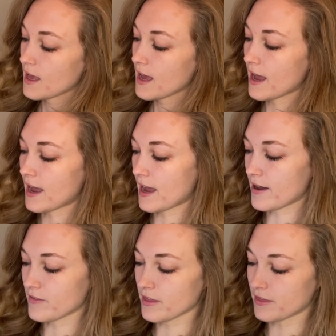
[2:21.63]
I
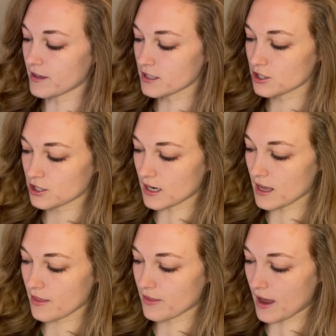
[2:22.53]
have this
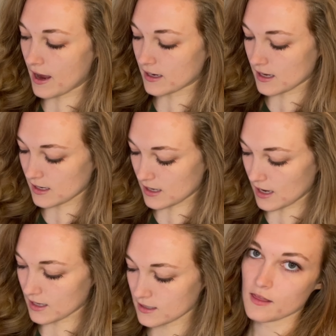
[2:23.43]
sheet that I can
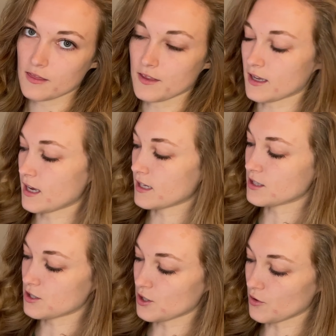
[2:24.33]
get the
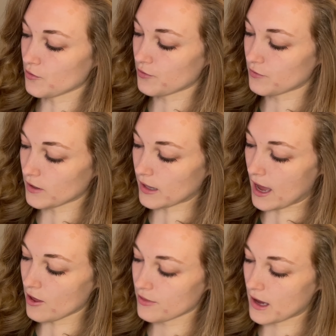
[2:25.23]
kids to fill
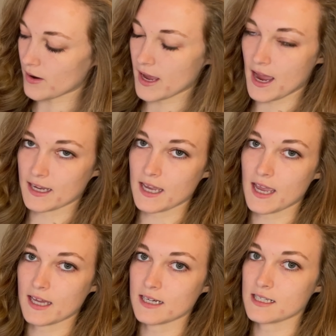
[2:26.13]
out. That way I
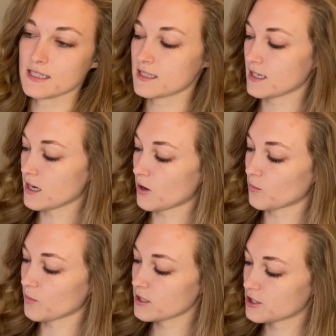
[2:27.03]
can see on
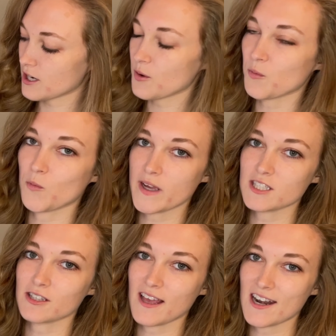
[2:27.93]
one sheet
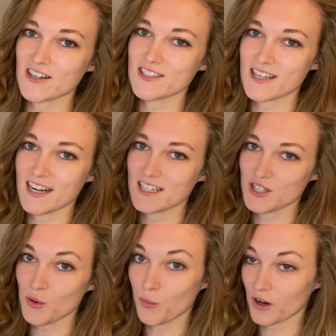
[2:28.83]
which letters they need
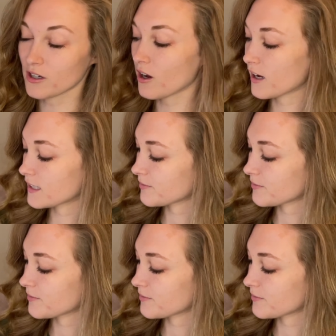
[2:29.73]
to work on.